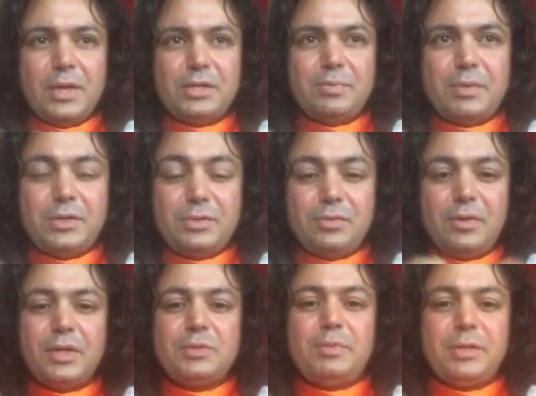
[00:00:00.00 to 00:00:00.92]
express
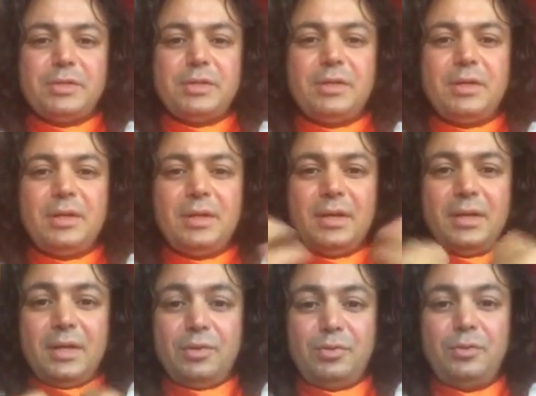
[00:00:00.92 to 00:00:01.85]
your expression
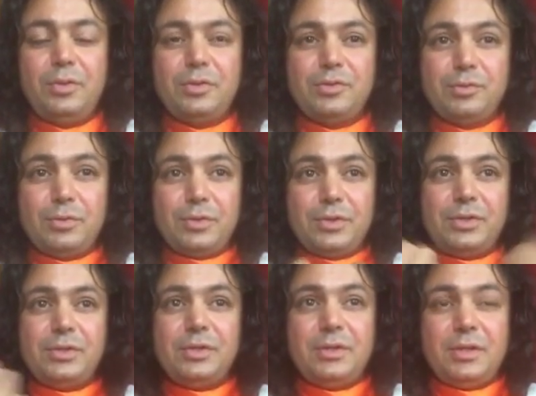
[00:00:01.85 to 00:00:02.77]
through the
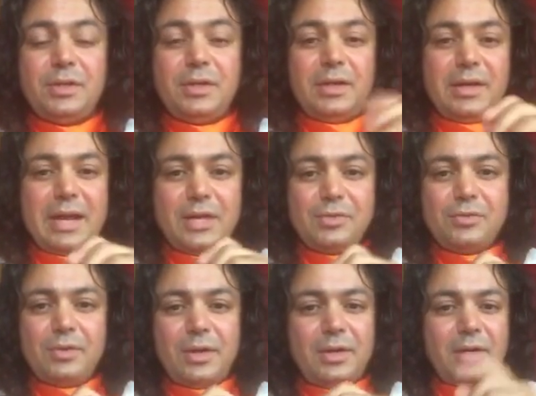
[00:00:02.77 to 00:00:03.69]
source,
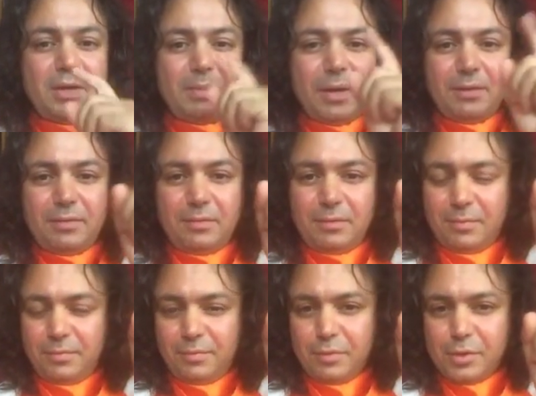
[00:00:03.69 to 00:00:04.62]
naturally, not by
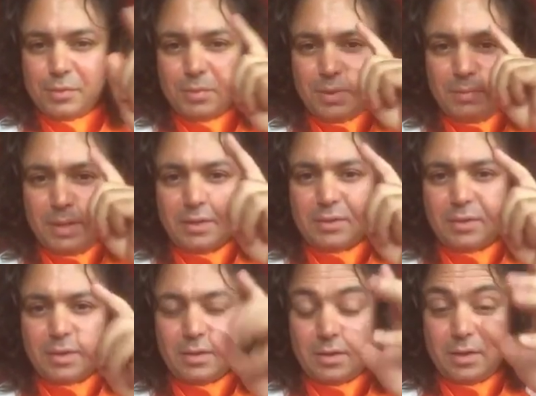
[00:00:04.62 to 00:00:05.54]
forcefully by
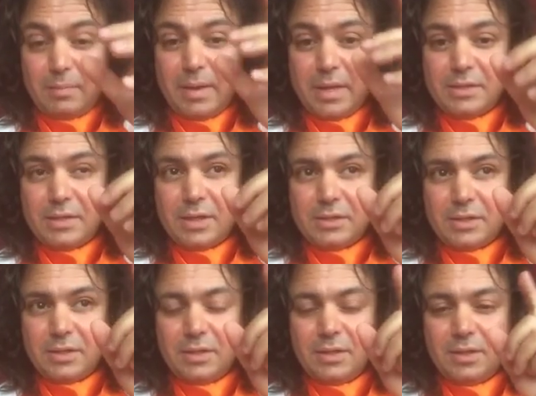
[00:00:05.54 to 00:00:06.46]
thought or
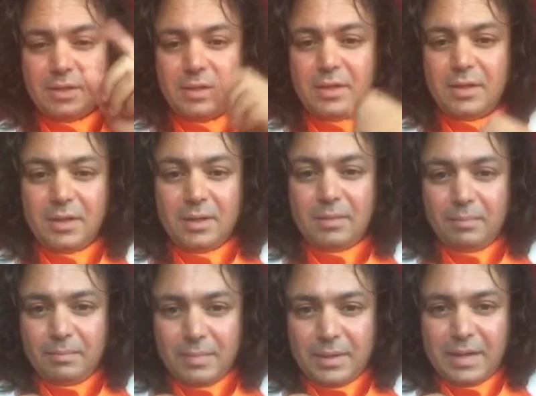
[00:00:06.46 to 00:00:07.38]
imagination,
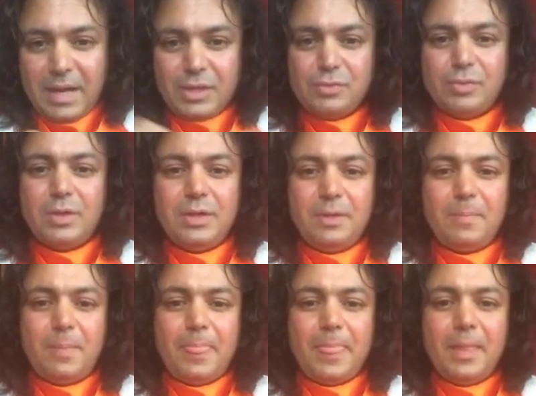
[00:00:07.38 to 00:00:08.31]
but
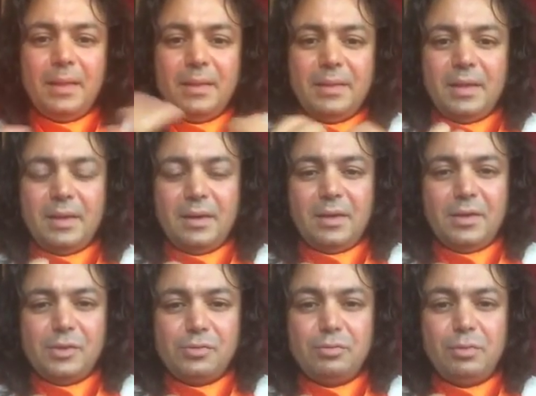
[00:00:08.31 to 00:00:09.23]
naturally, then
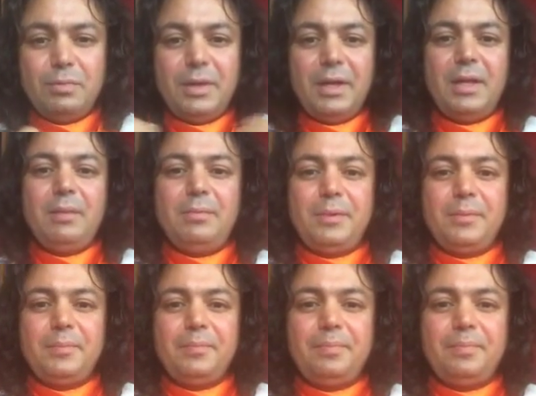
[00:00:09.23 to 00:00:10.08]
others will be helped.